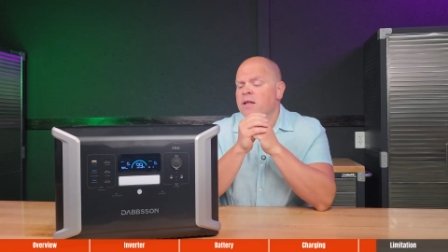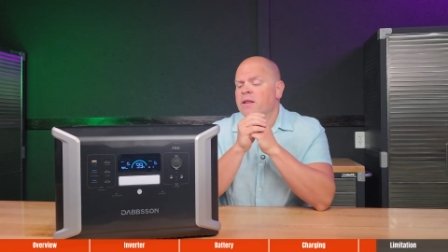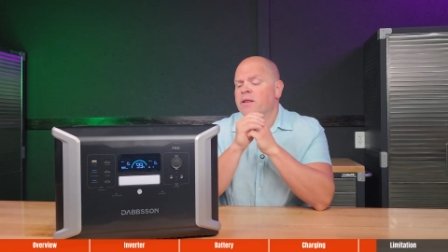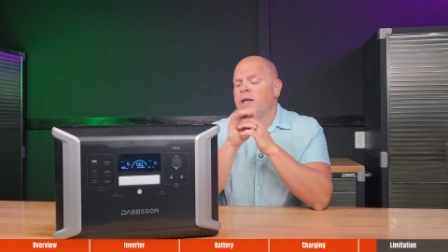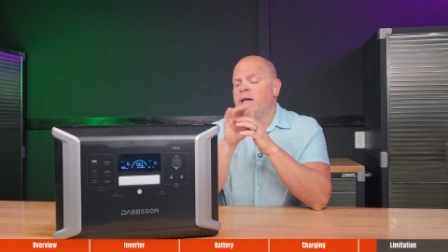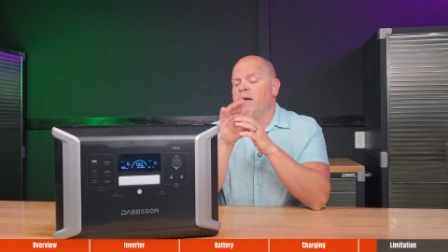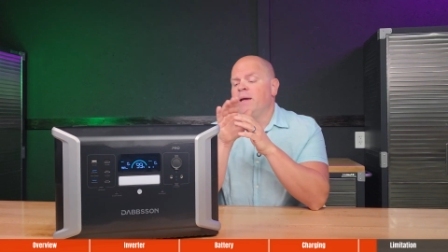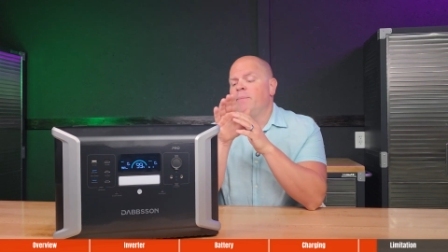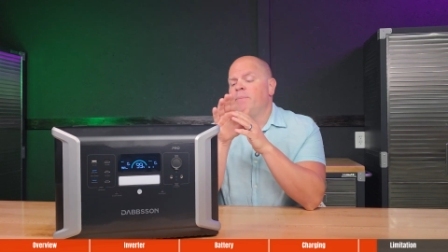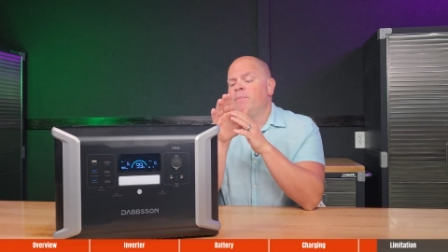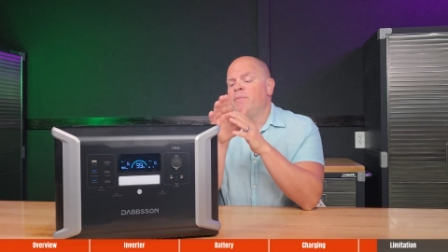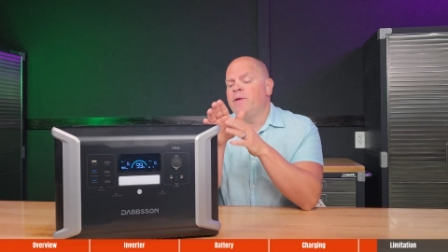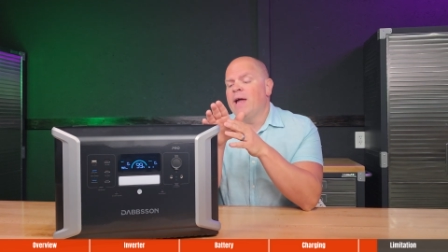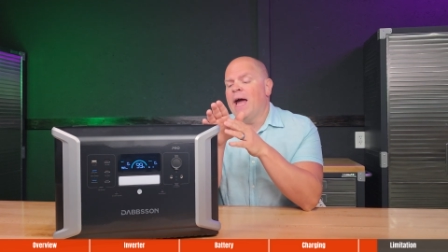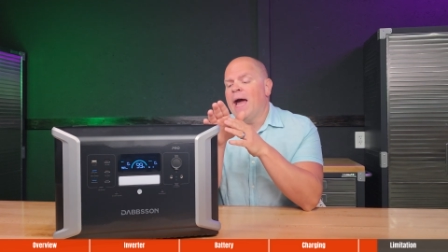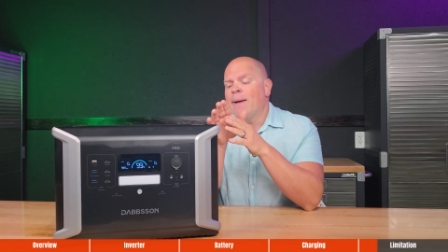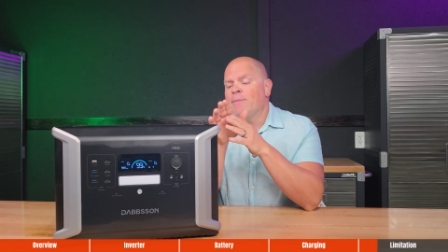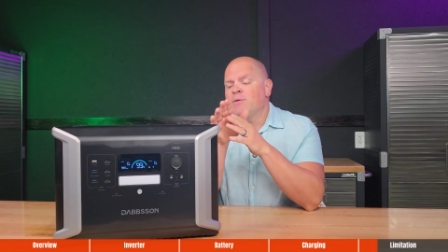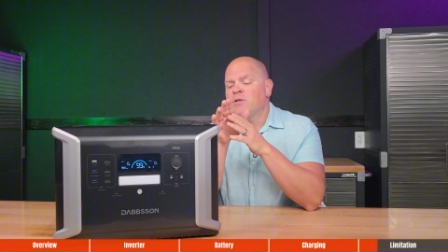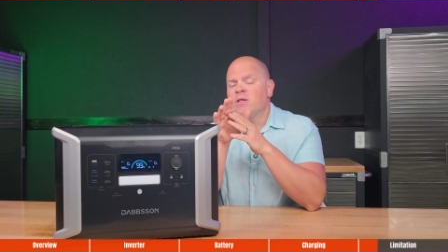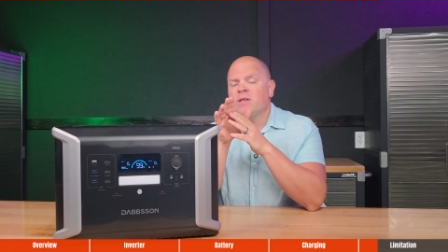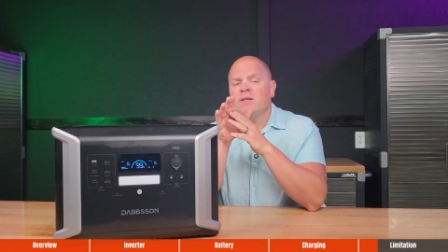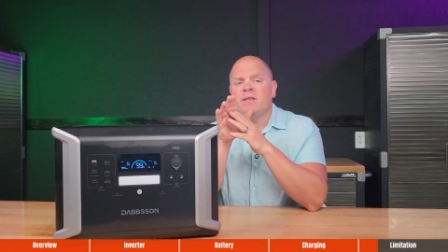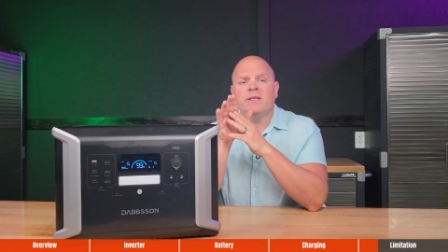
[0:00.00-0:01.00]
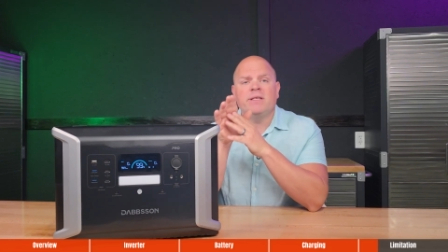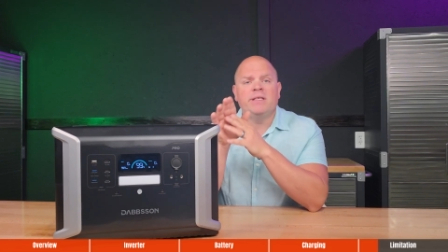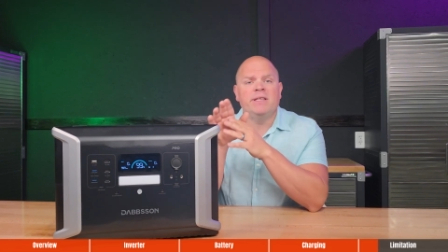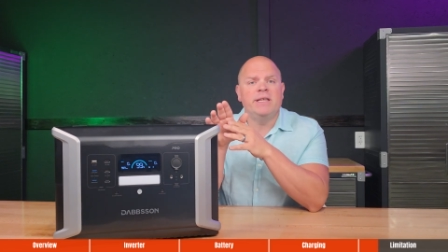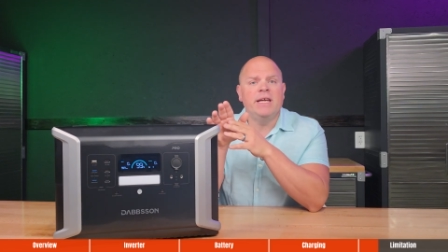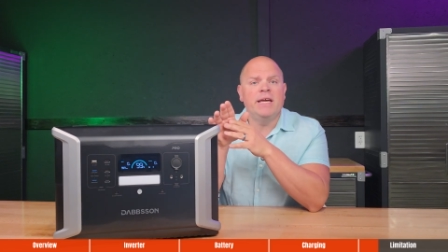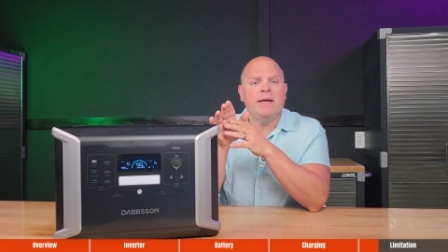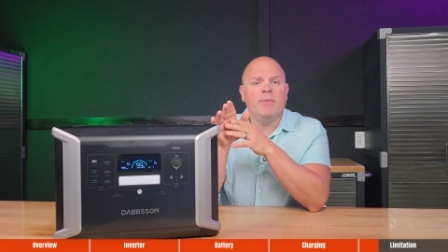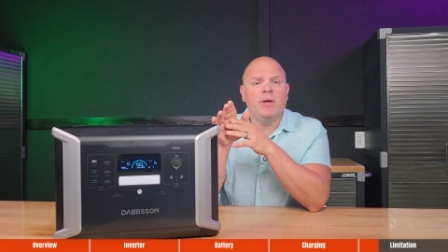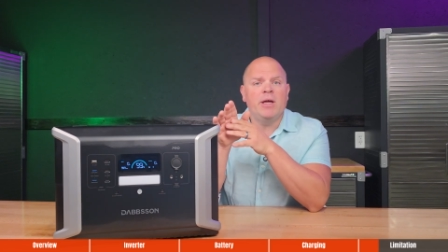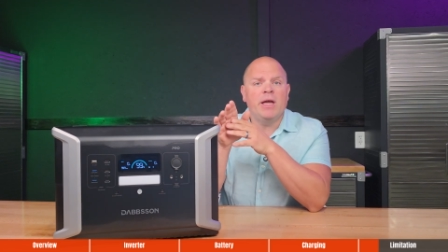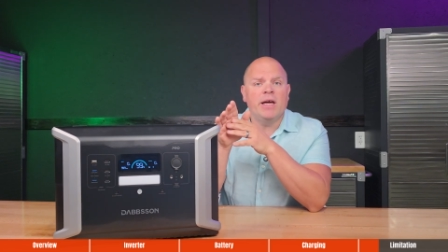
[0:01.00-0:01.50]
The Dabbsson
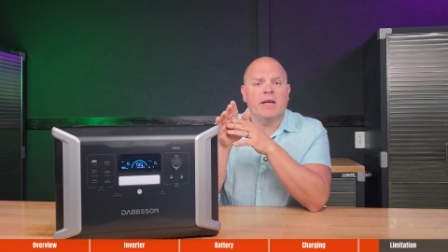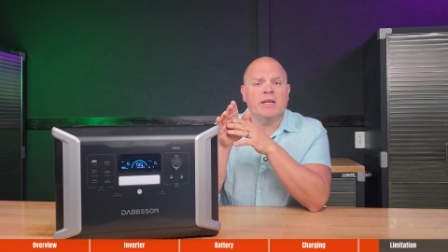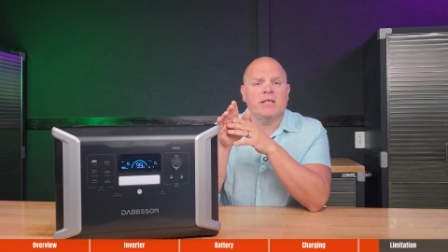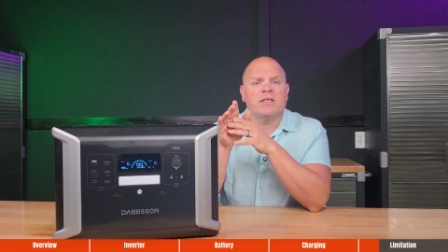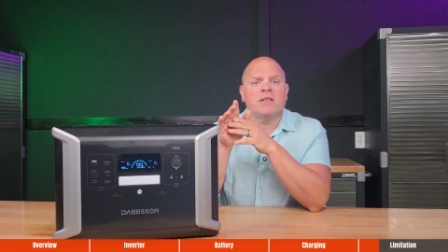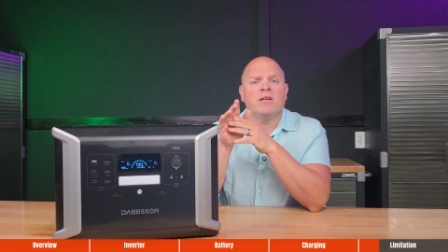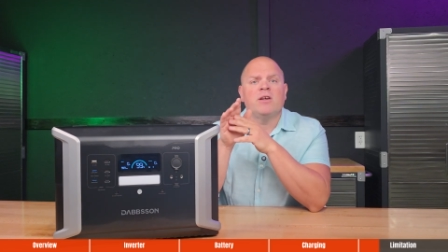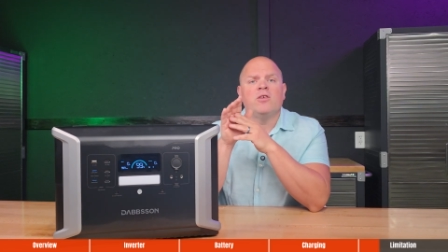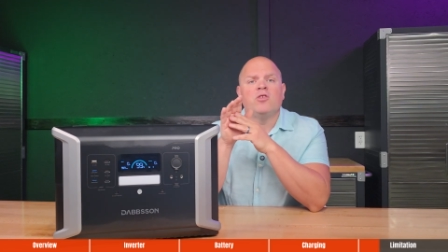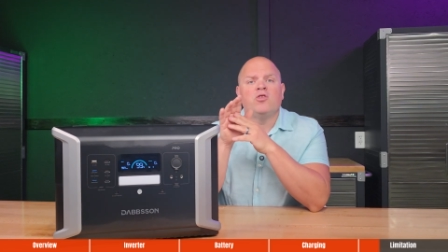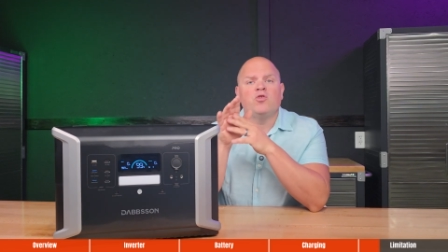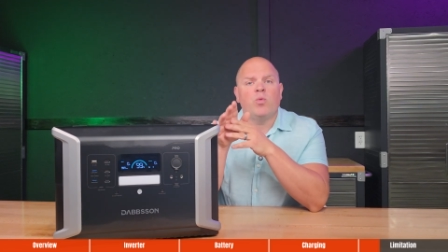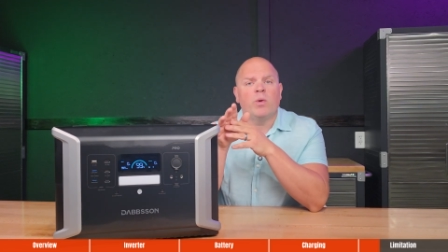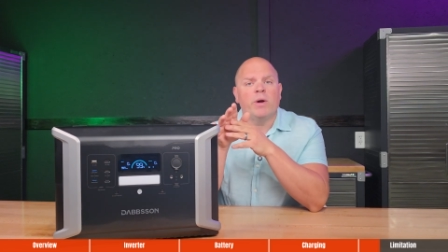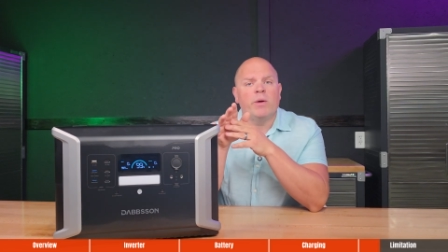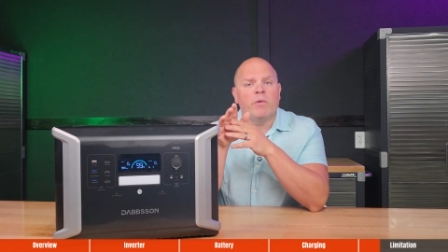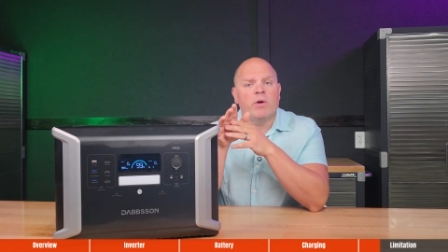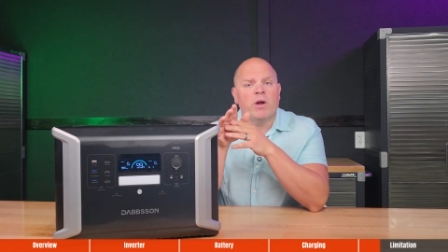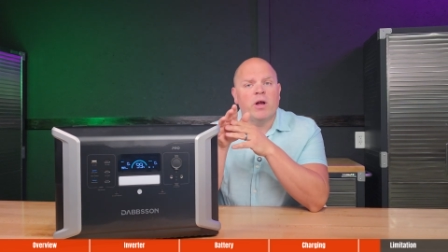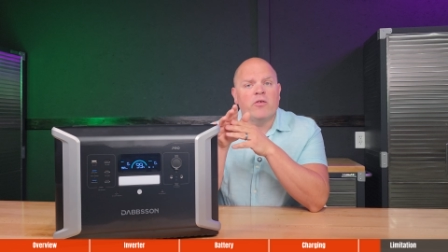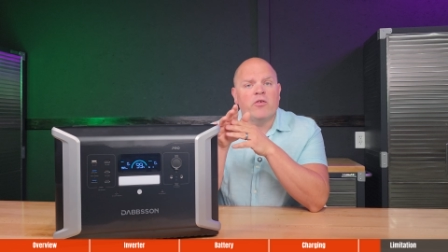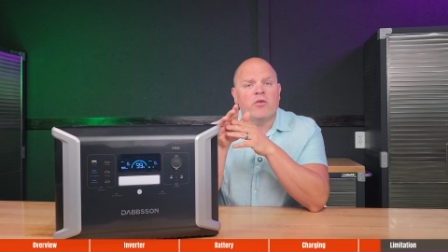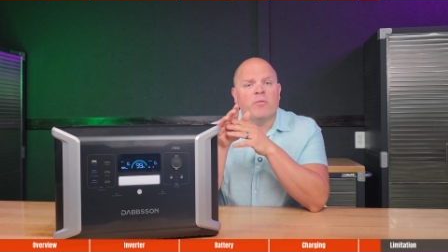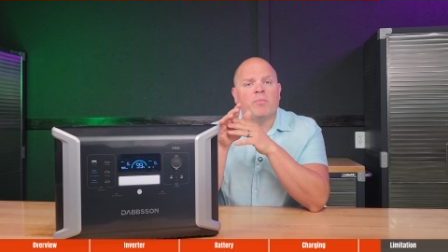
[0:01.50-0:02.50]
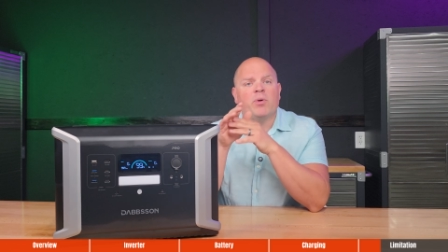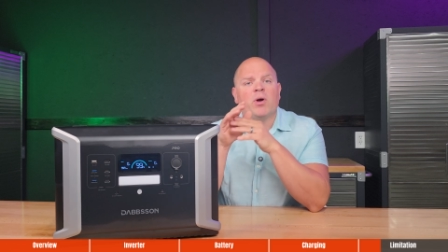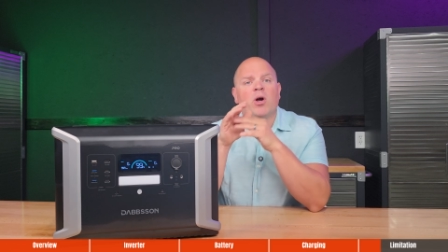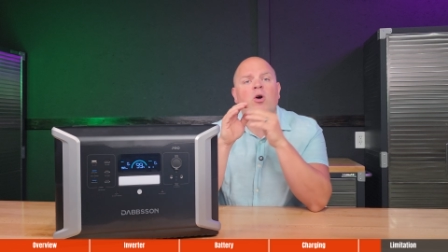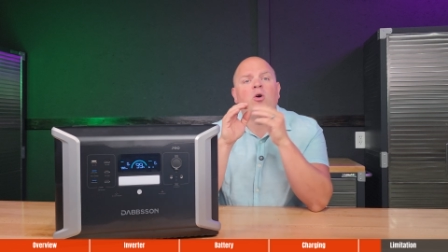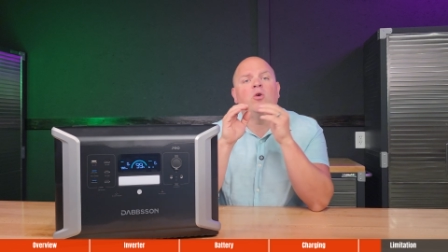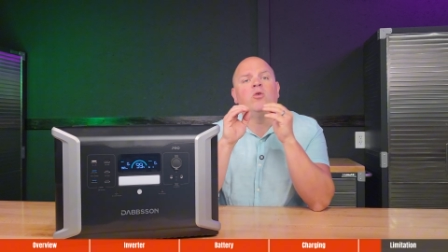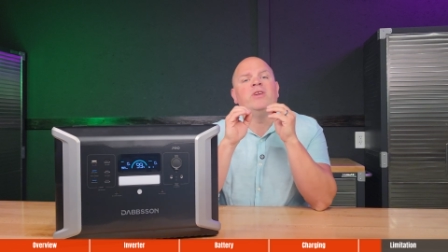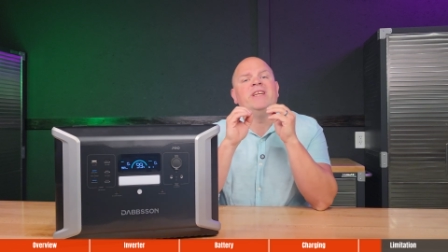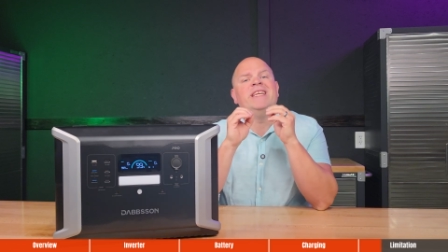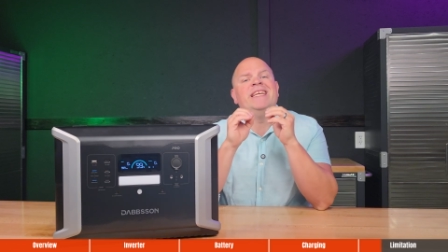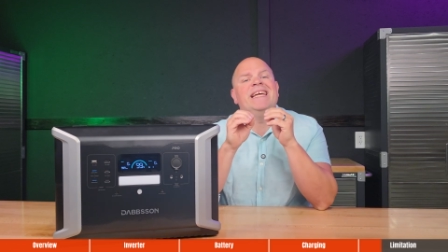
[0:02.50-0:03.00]
D B S twenty-one hundred Pro